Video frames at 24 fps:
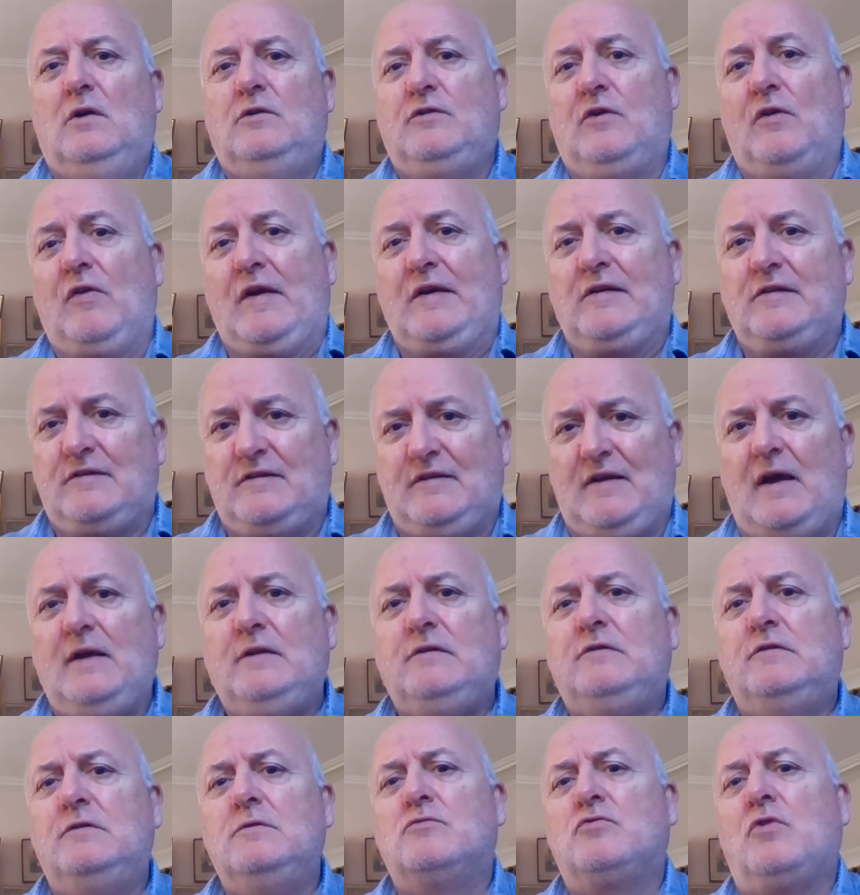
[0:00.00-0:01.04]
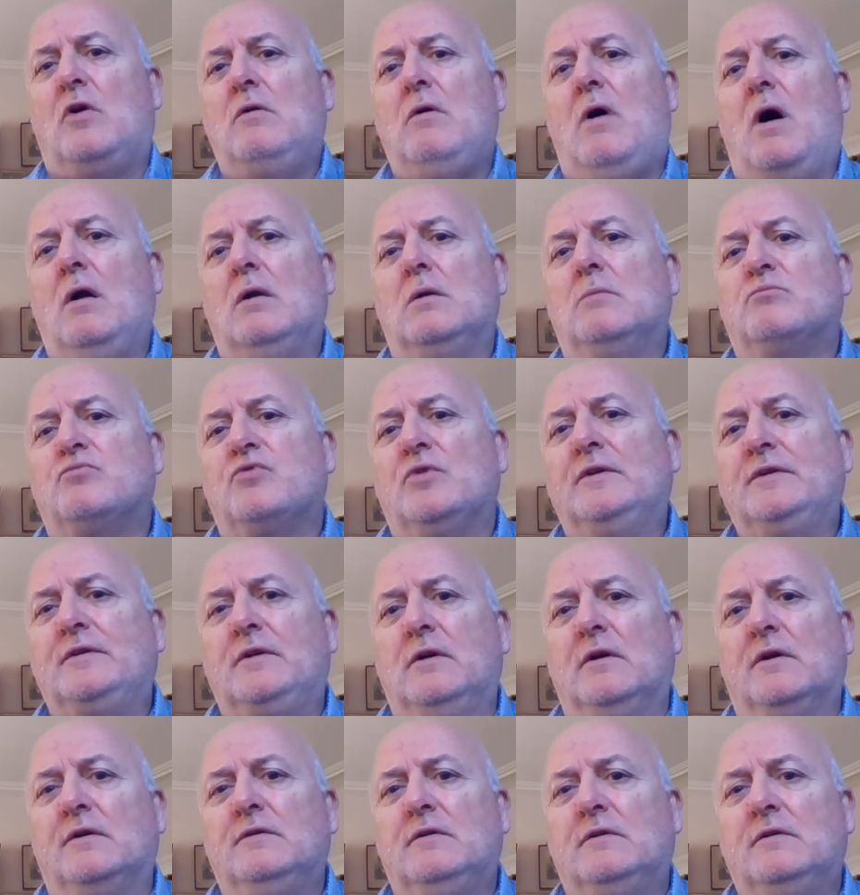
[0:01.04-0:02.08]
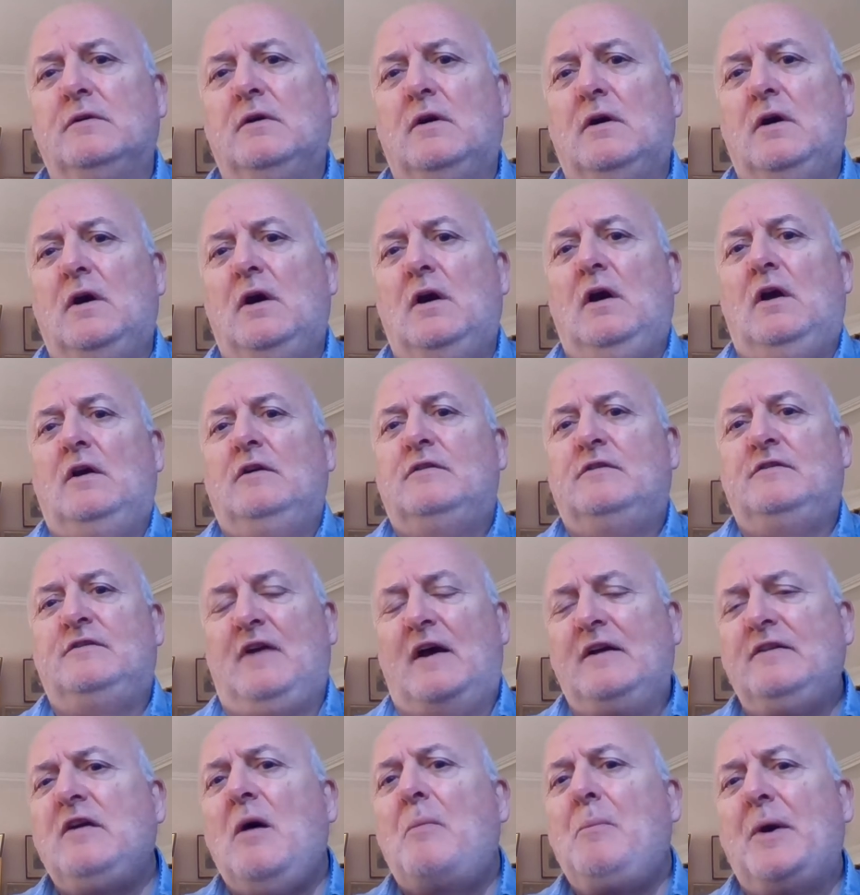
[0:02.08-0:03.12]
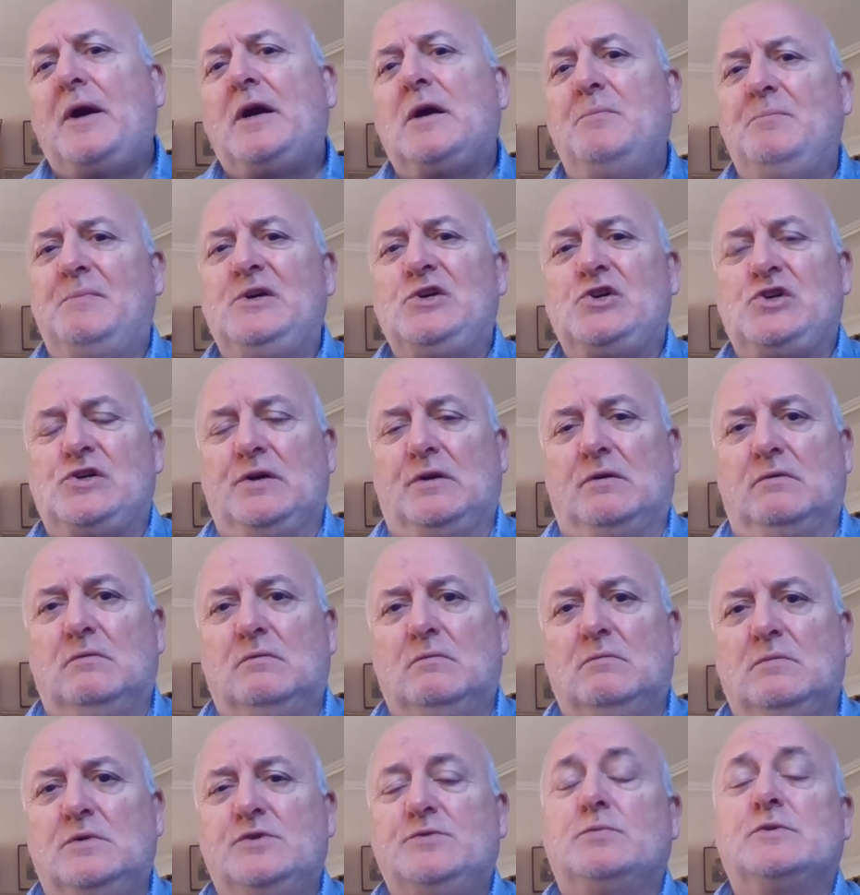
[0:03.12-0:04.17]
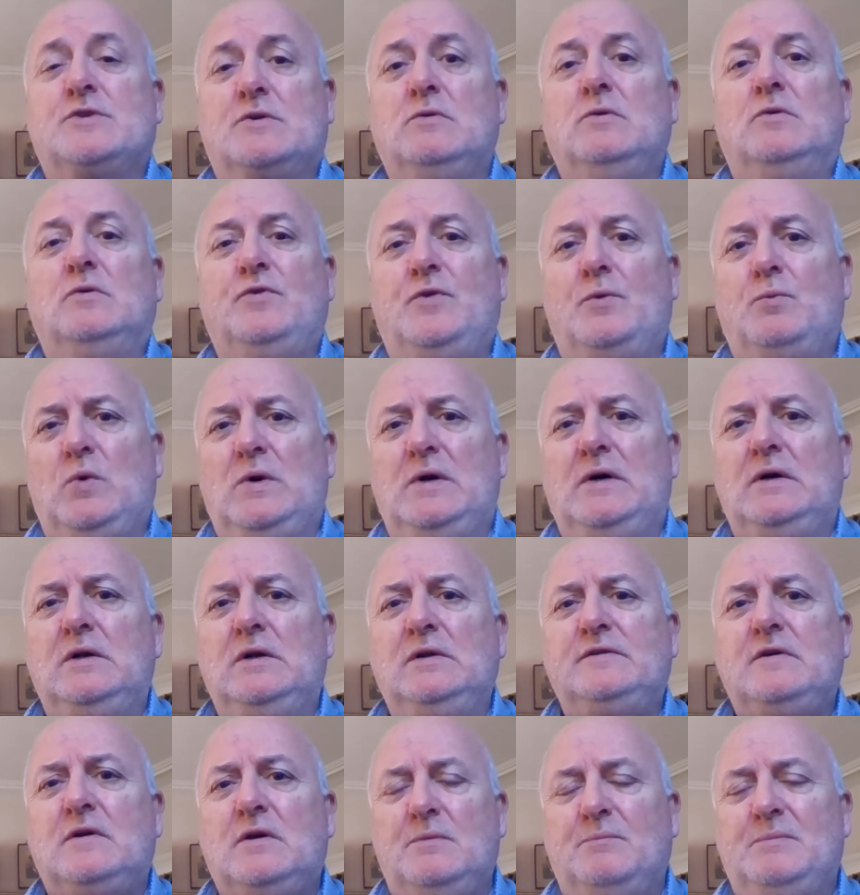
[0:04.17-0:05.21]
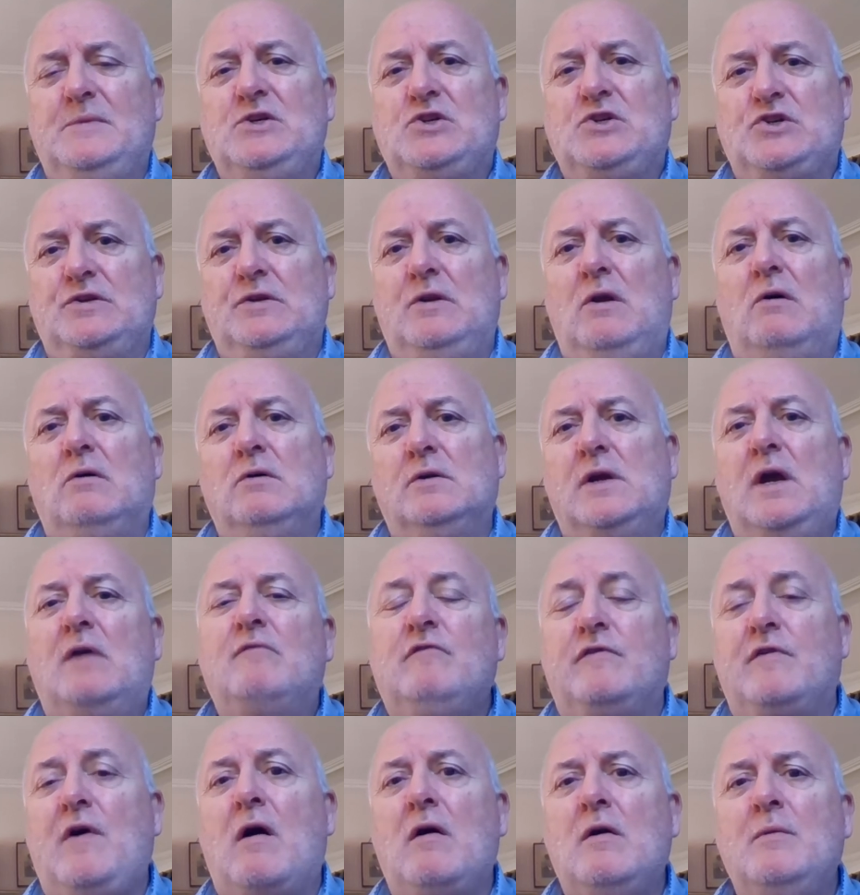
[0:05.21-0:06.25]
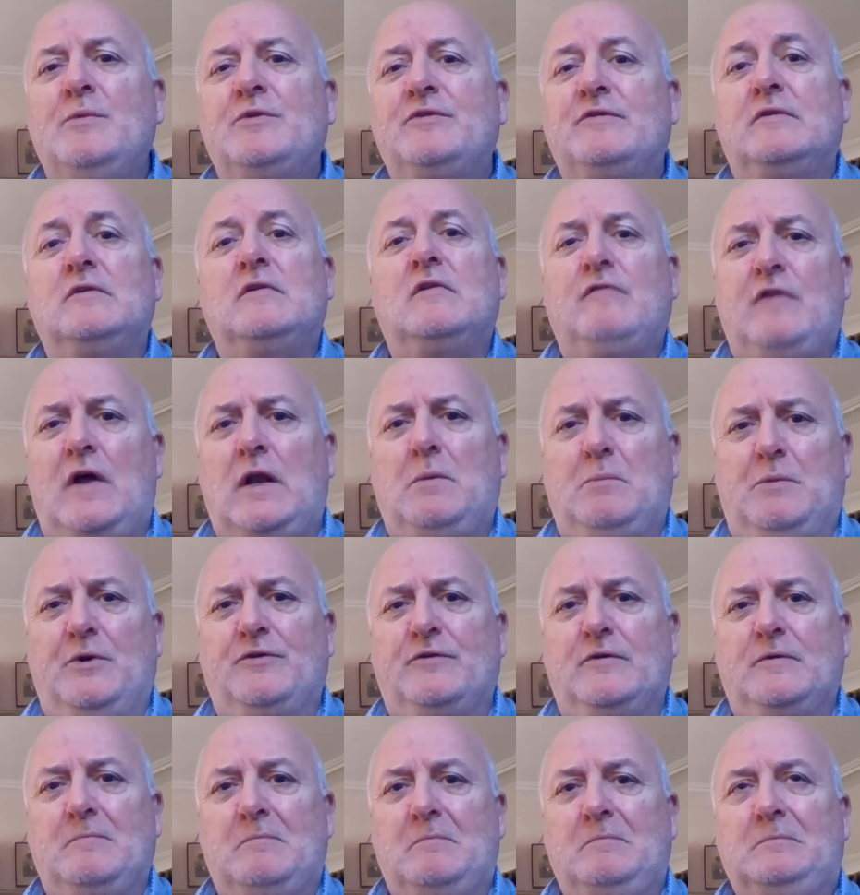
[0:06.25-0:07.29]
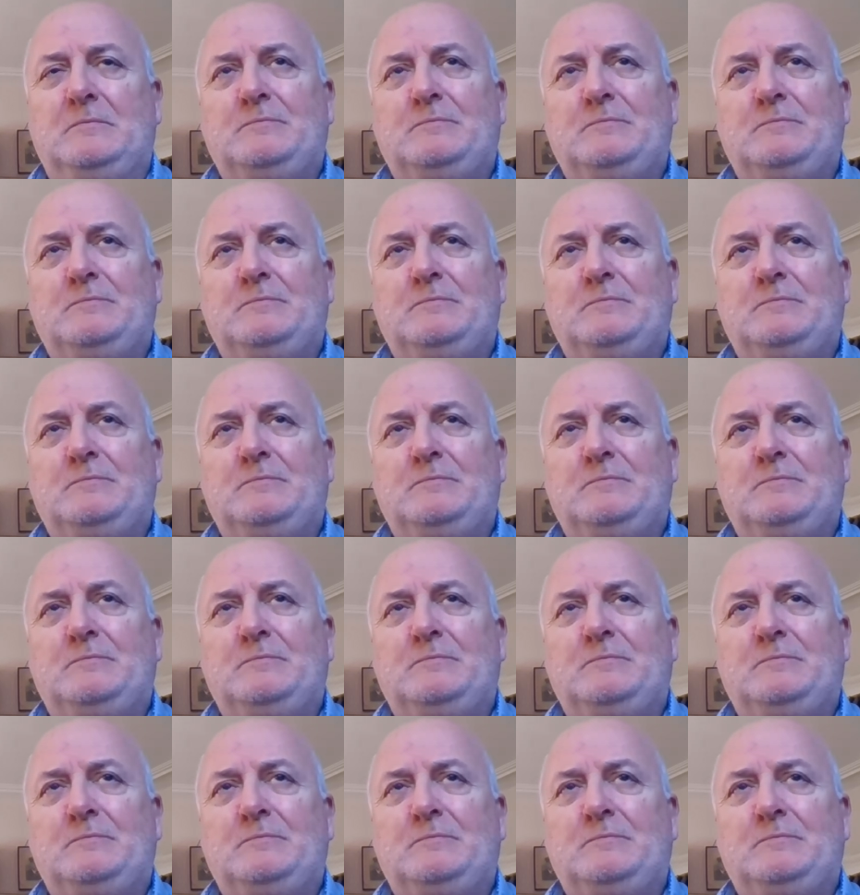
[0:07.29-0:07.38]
So they said to Gro Harlem Brundtland, set up a commission, which was called the World Commission on Environment and Development.